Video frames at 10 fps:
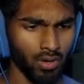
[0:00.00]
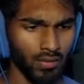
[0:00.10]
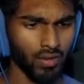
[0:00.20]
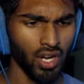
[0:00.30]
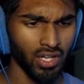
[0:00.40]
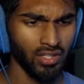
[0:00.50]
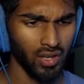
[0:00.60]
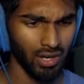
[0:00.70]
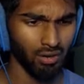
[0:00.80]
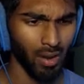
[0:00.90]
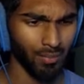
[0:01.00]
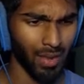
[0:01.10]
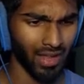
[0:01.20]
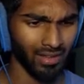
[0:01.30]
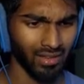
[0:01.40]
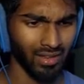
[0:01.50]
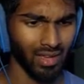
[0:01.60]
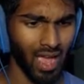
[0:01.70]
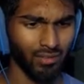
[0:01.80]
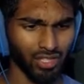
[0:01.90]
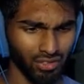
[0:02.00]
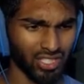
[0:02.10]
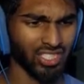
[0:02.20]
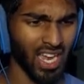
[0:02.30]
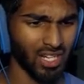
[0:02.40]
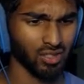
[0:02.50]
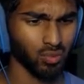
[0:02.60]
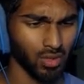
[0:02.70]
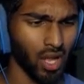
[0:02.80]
If you're gonna to interrupt me every three seconds with...